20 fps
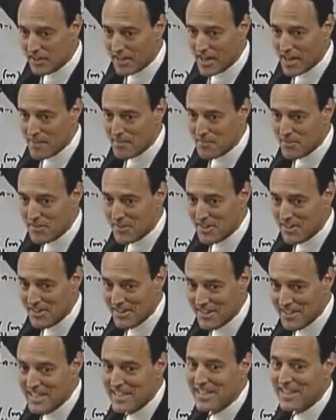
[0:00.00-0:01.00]
going to happen
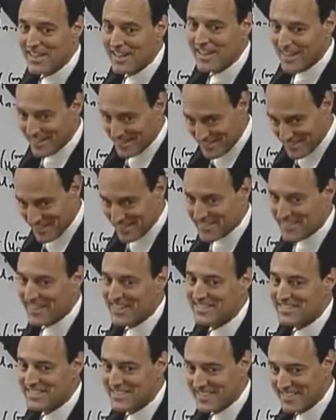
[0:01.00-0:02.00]
there? Delta
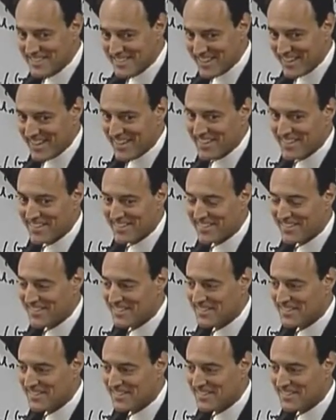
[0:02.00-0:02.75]
x to the 10.